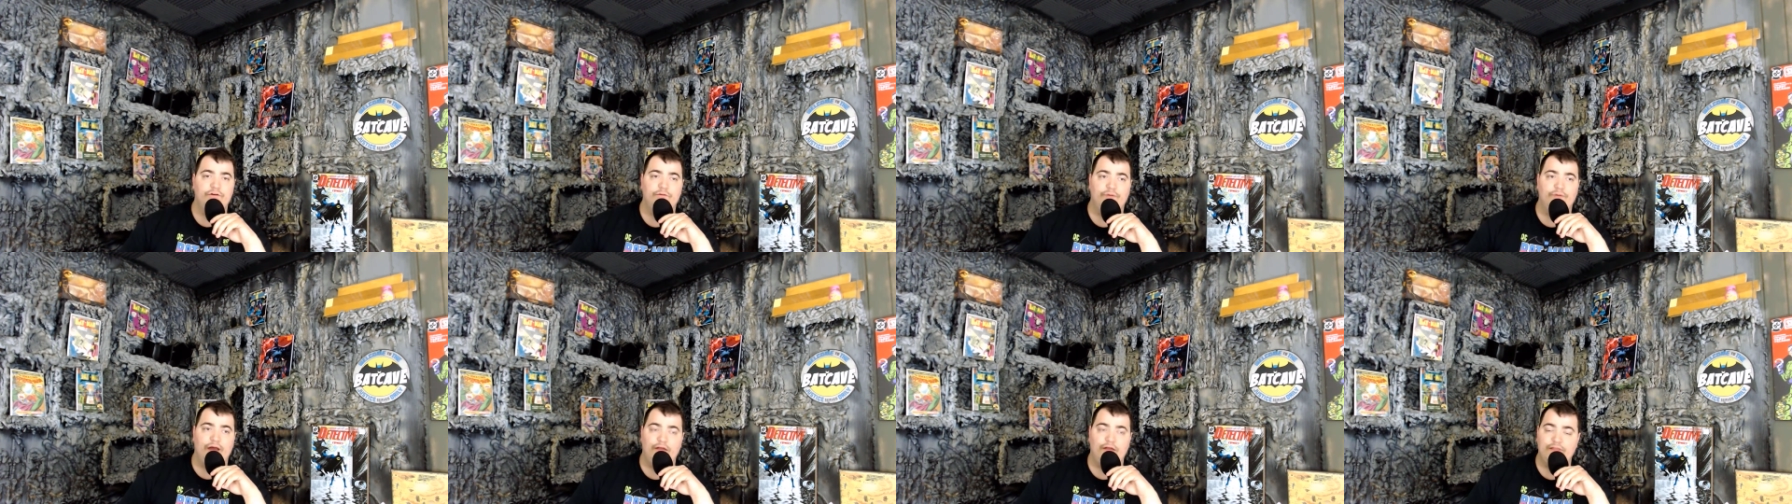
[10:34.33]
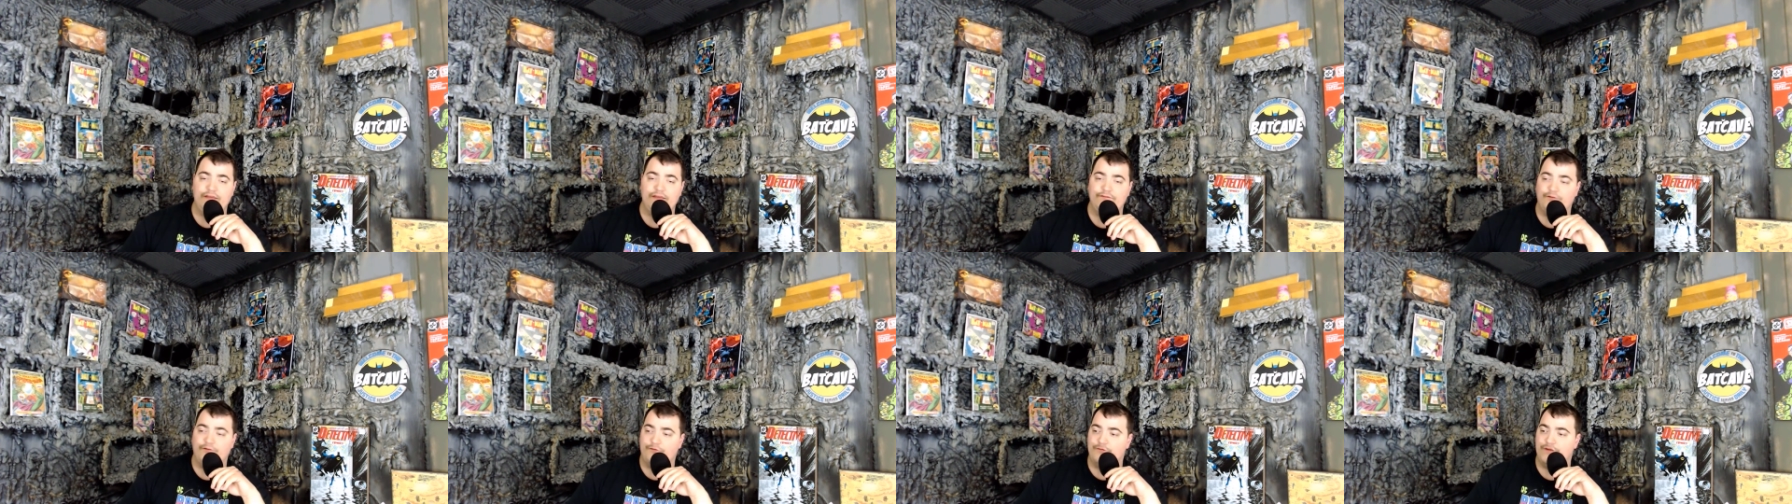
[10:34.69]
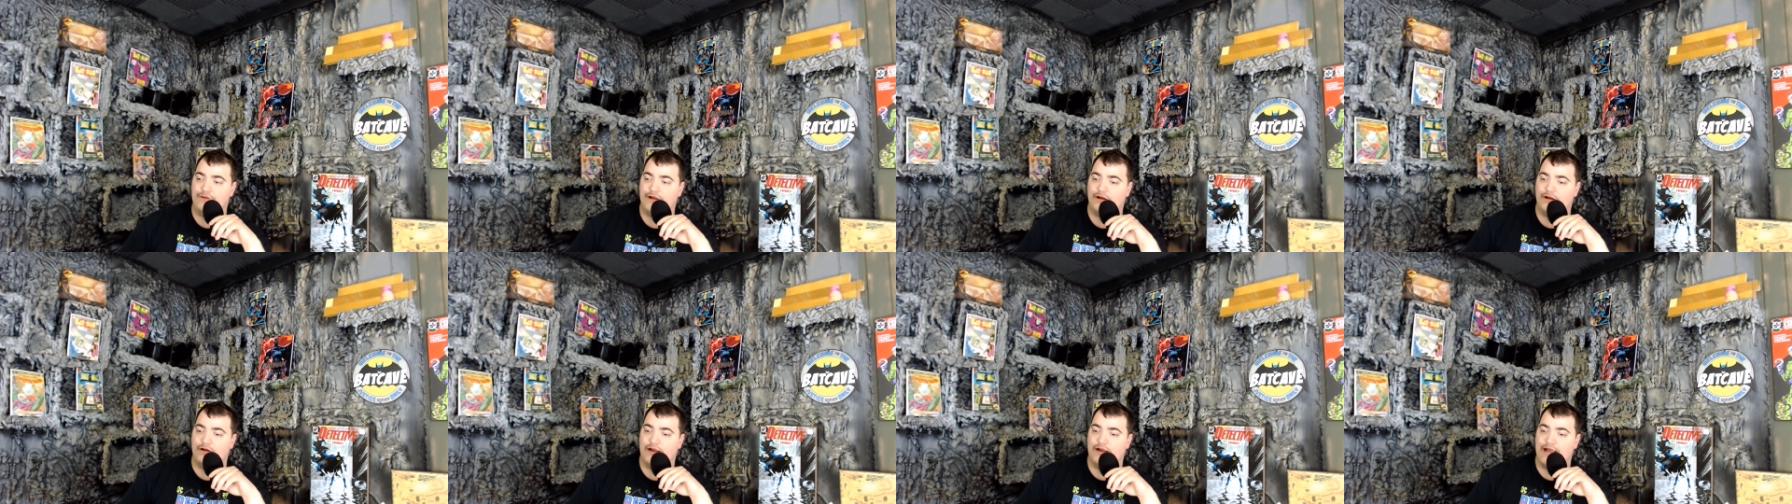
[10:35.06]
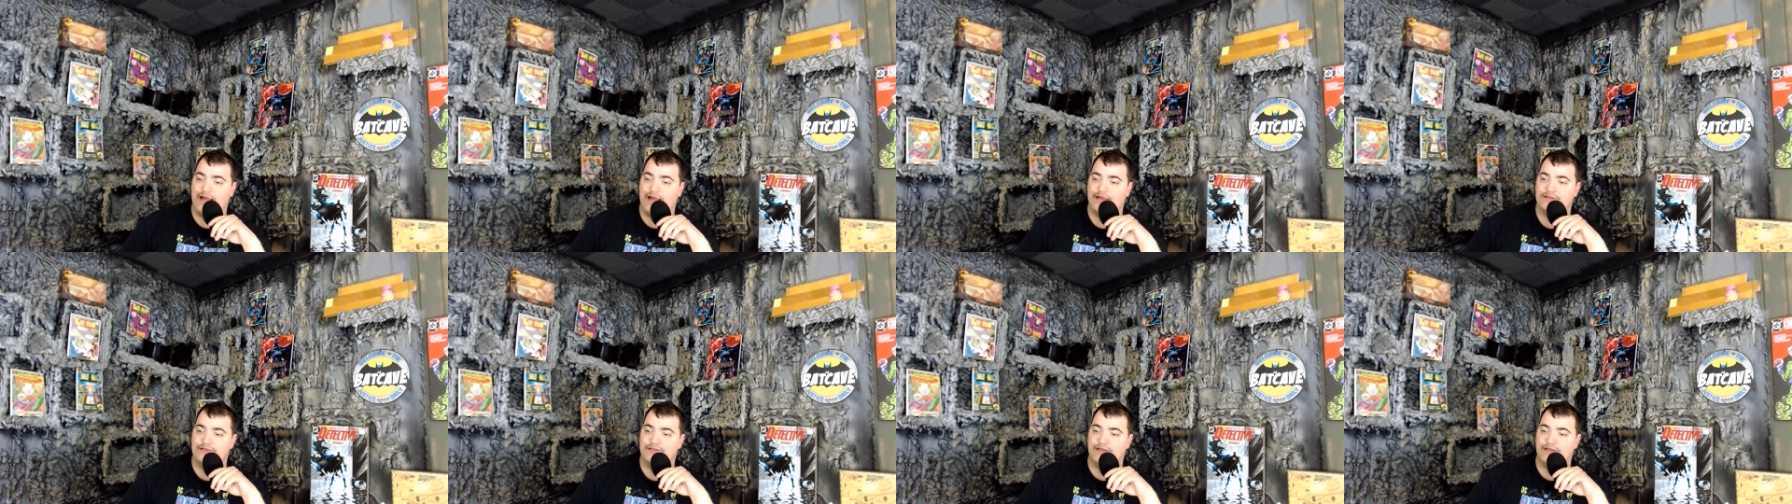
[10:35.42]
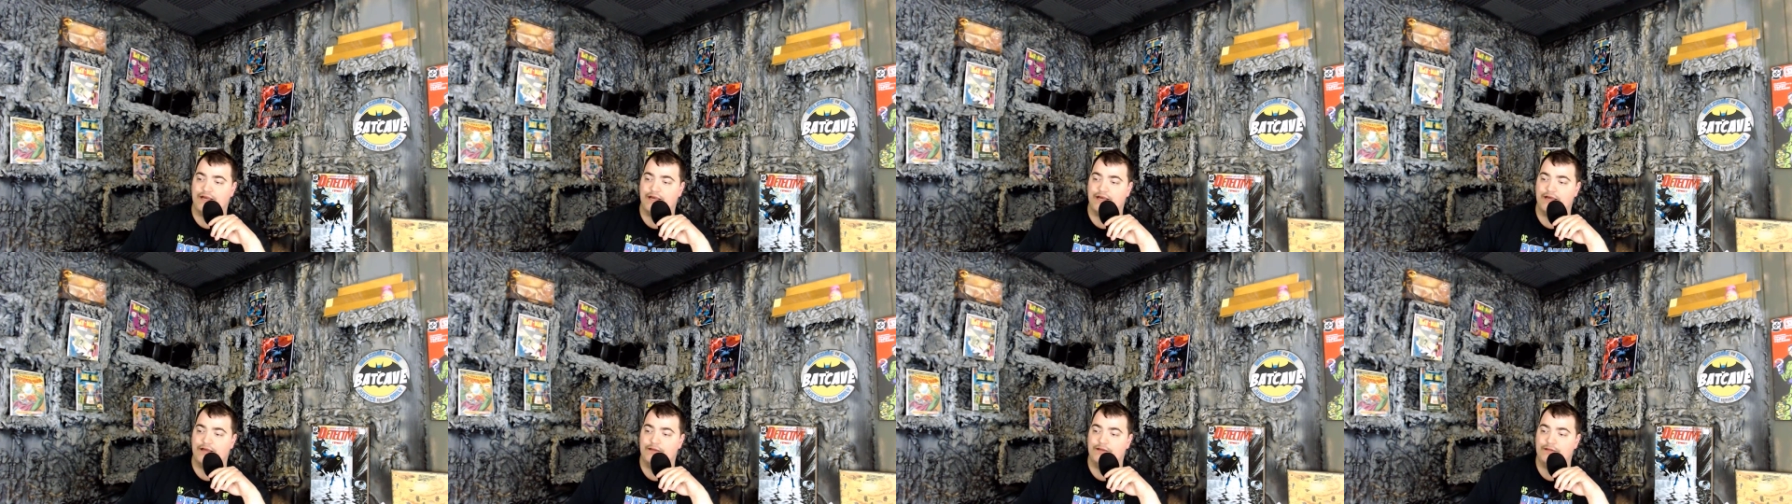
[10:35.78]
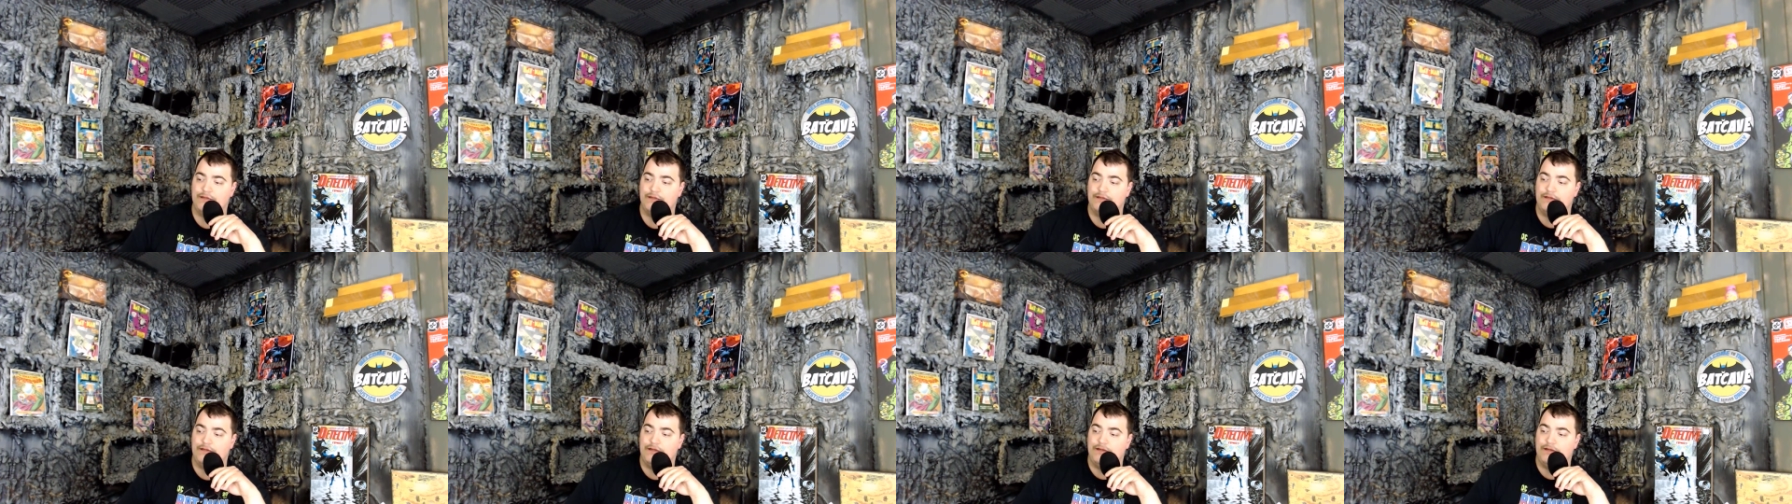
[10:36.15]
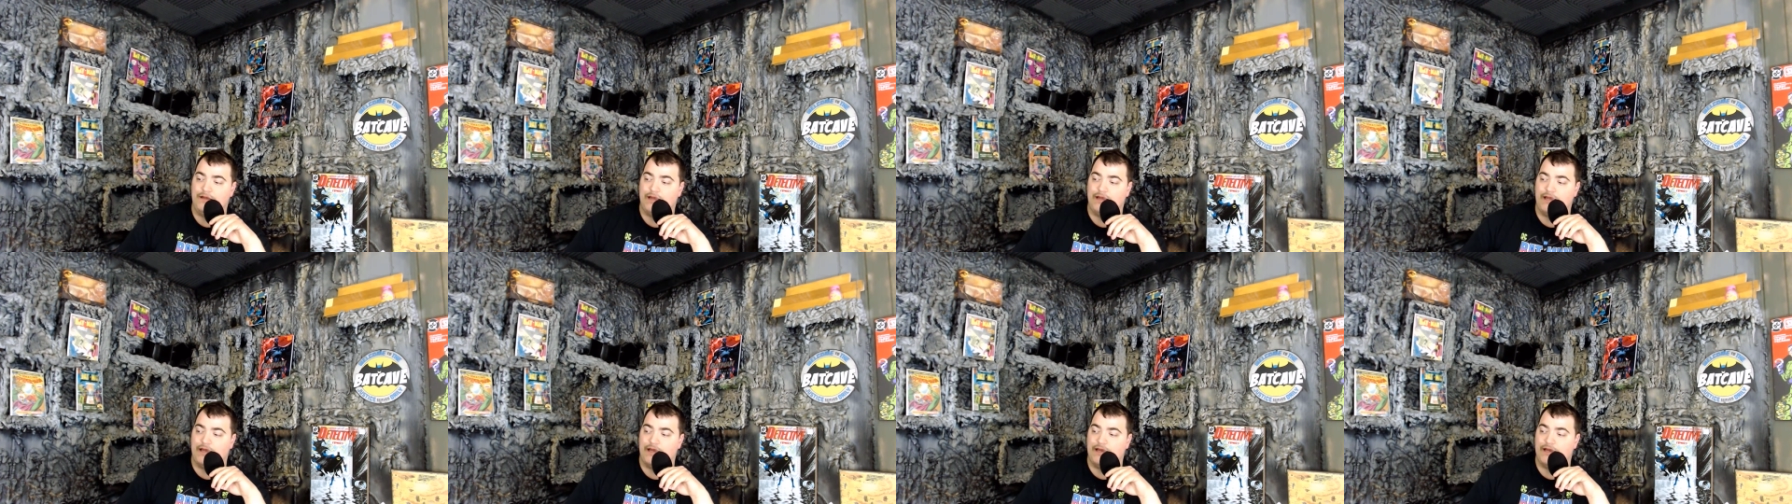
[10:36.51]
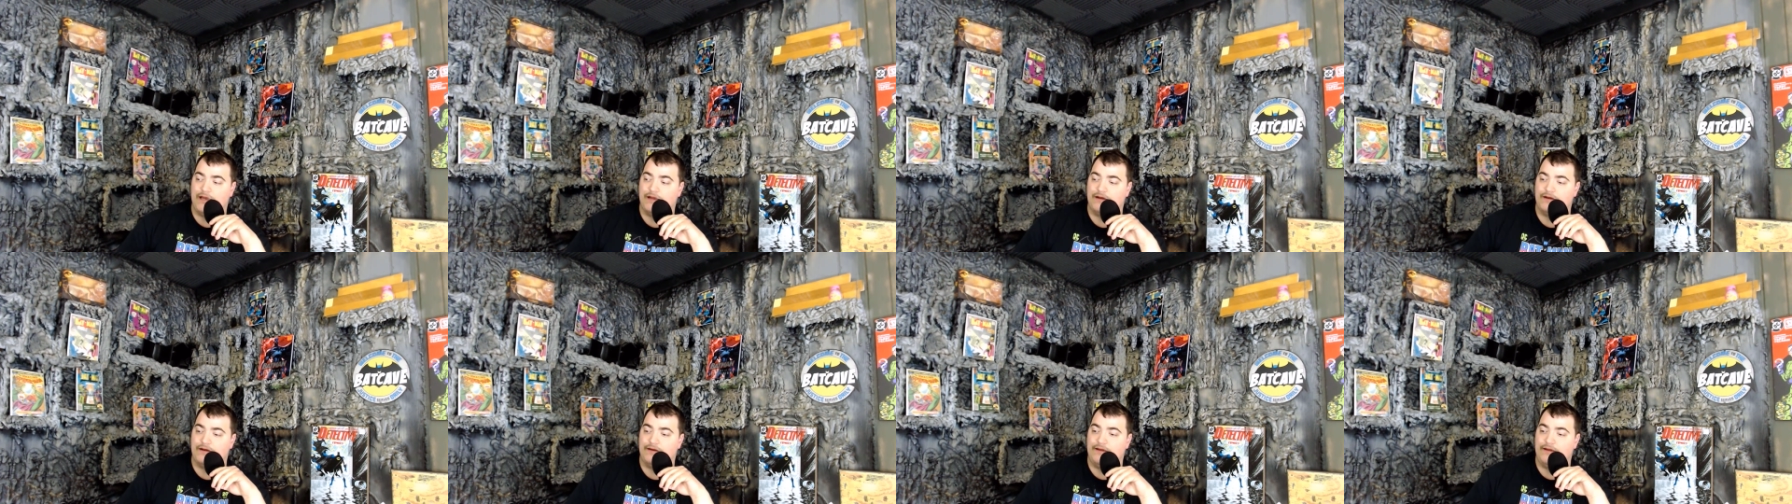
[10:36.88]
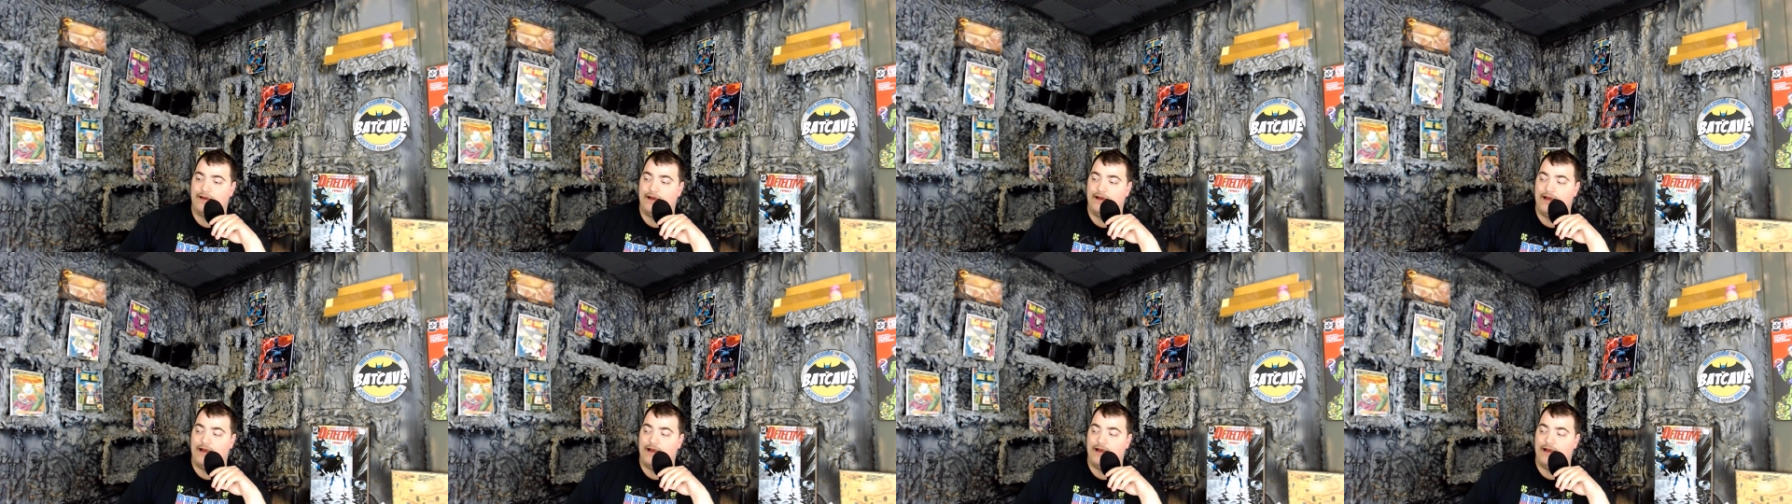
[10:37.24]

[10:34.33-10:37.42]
But I'll leave it from here, guys. And